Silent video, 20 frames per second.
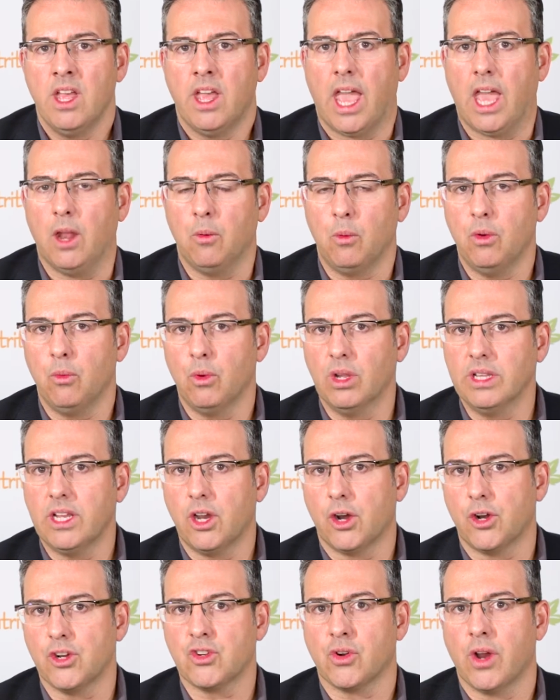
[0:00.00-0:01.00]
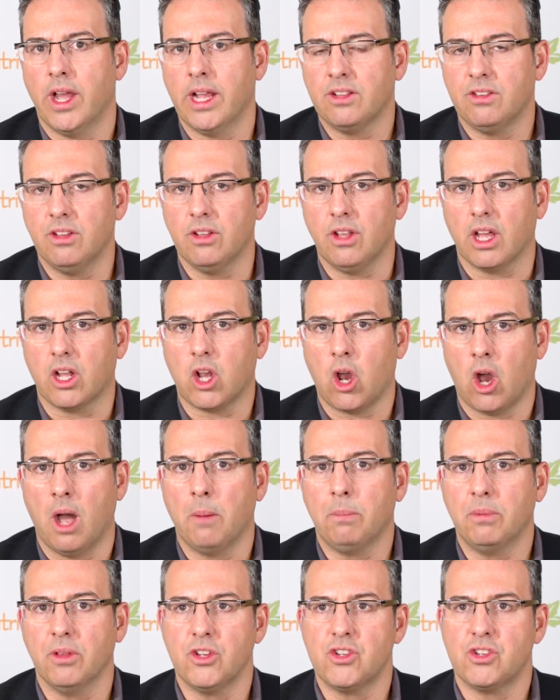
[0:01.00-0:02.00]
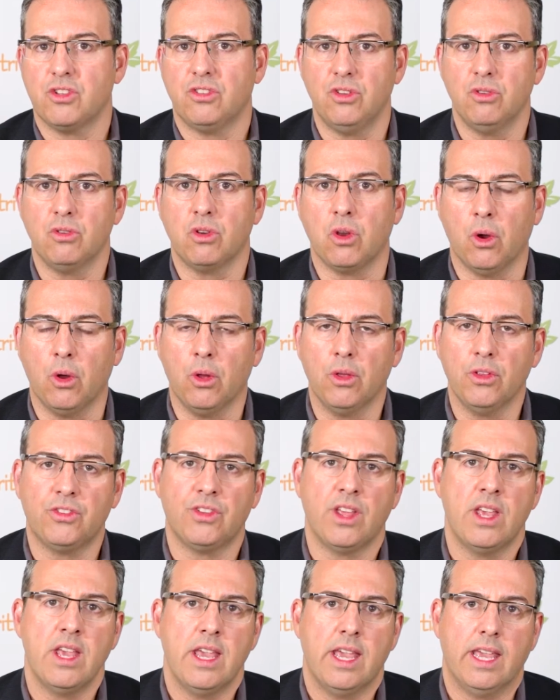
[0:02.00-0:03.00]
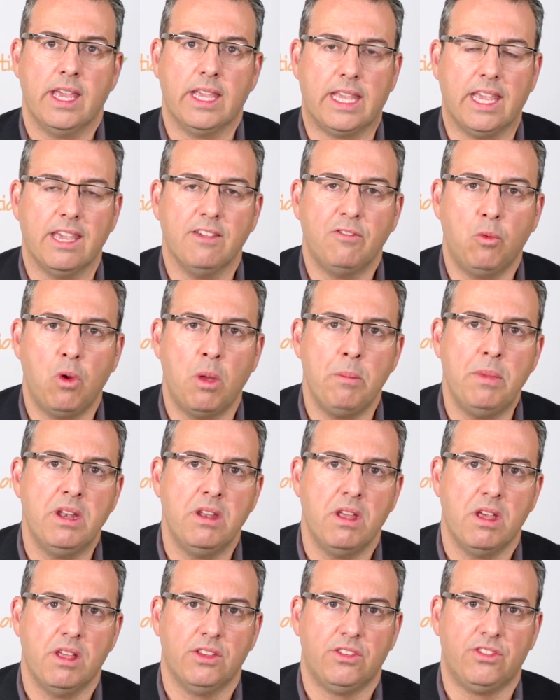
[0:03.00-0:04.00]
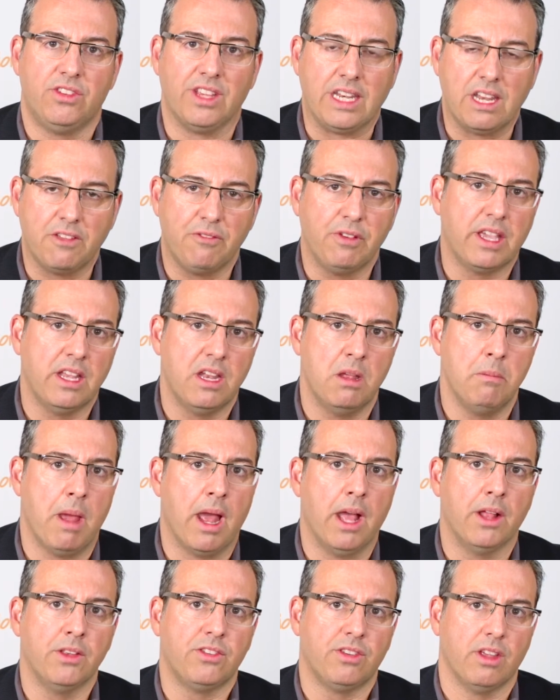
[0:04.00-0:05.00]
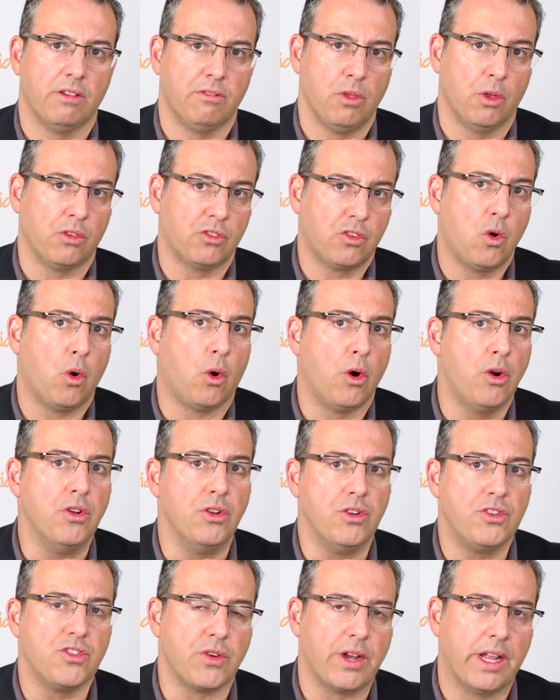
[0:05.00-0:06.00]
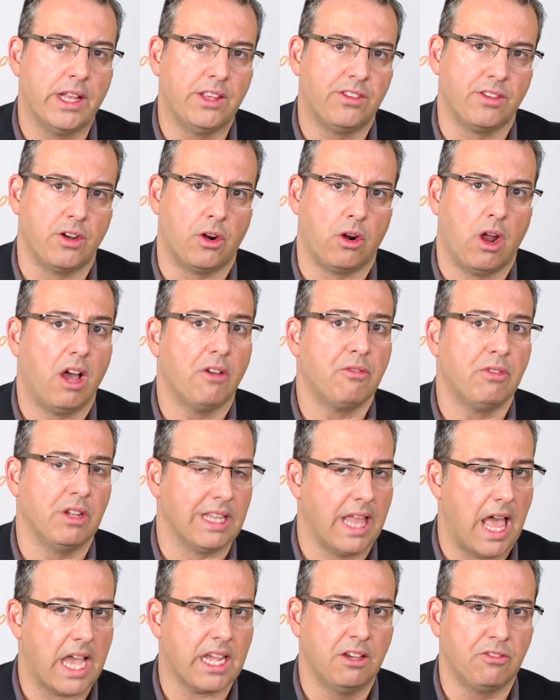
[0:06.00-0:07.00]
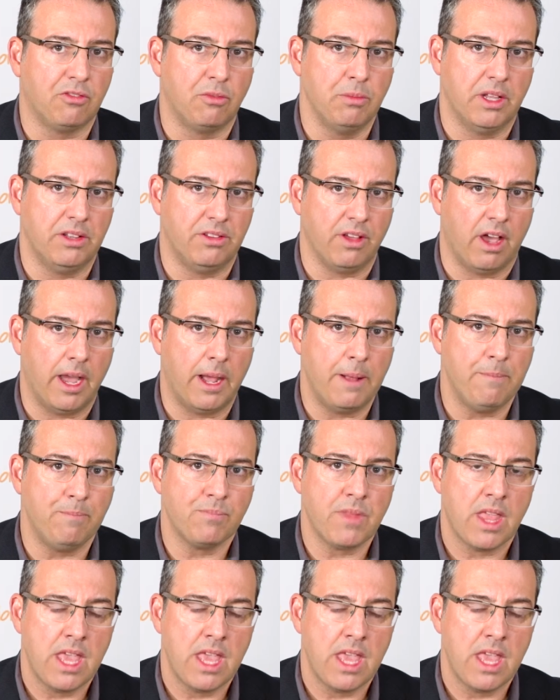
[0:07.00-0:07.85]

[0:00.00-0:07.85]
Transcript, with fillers: And we really are trying to accomplish two goals, give women significant amounts of those core nutrients that are often lacking from the diet,